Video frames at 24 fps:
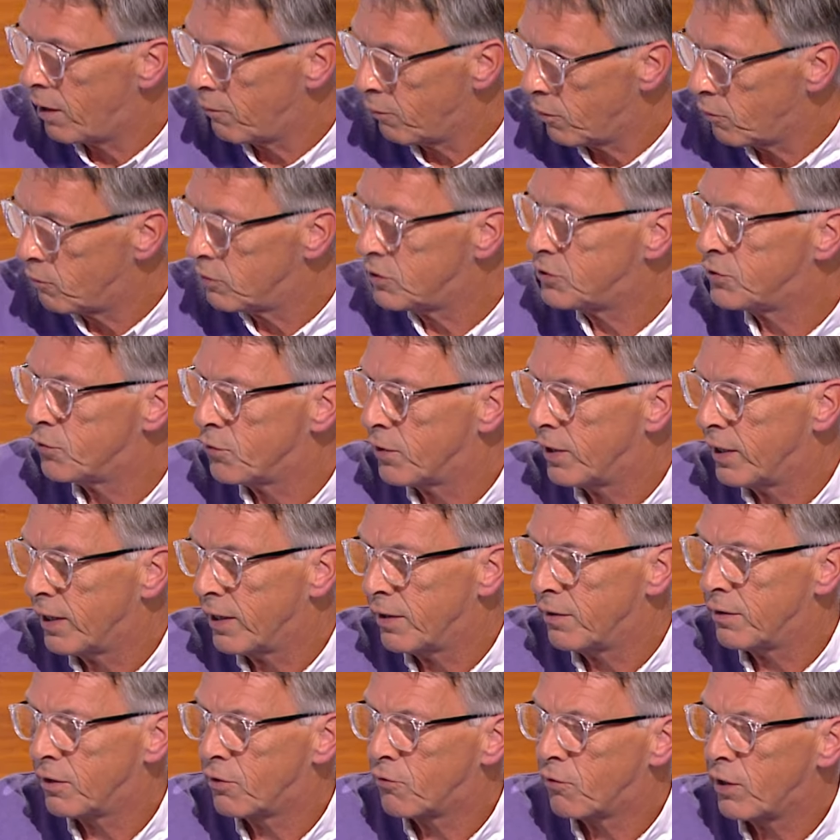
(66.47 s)
We were talking
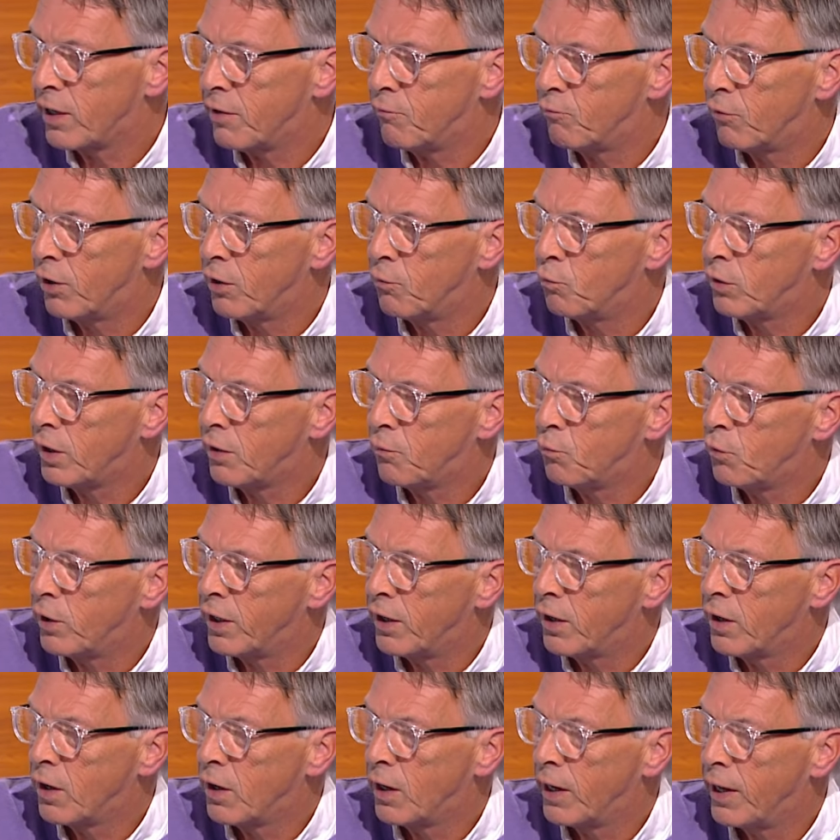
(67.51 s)
in the green room, mm. weren't we,
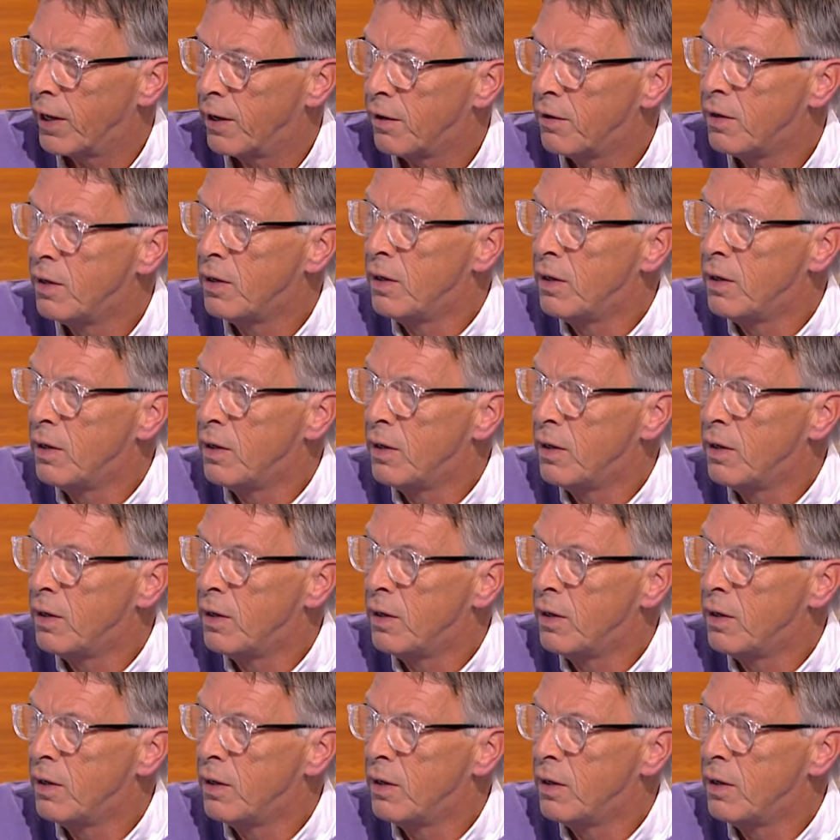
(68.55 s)
earlier?